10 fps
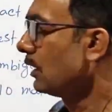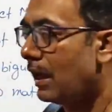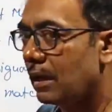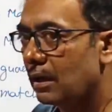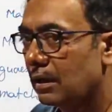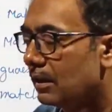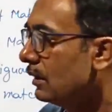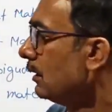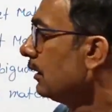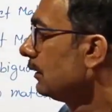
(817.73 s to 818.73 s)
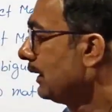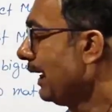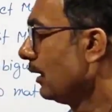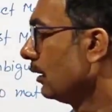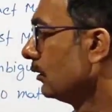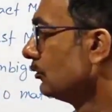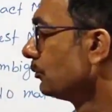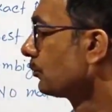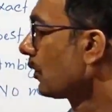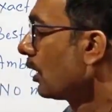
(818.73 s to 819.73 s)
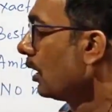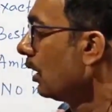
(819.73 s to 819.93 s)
null, then